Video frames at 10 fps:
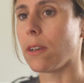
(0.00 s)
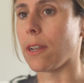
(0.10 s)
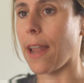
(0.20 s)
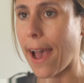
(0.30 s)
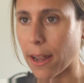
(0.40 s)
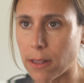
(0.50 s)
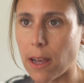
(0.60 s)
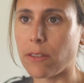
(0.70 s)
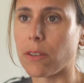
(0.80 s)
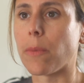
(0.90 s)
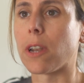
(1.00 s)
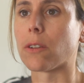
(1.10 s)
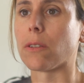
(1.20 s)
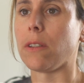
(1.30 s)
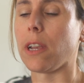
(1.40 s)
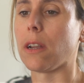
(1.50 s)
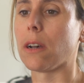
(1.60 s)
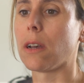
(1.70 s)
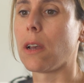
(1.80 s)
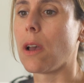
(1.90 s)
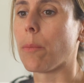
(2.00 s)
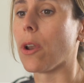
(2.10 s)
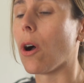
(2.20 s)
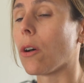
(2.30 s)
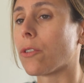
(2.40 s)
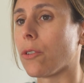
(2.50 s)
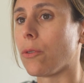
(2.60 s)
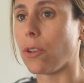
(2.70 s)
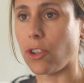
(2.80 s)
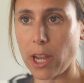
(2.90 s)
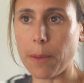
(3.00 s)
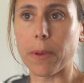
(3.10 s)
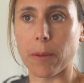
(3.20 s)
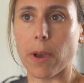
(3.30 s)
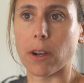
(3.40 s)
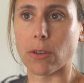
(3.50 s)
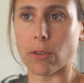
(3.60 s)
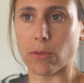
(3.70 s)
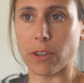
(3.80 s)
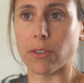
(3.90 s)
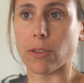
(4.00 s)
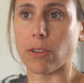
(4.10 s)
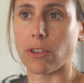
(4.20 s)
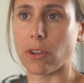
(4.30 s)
and analyzing medical data, but also shaping medical research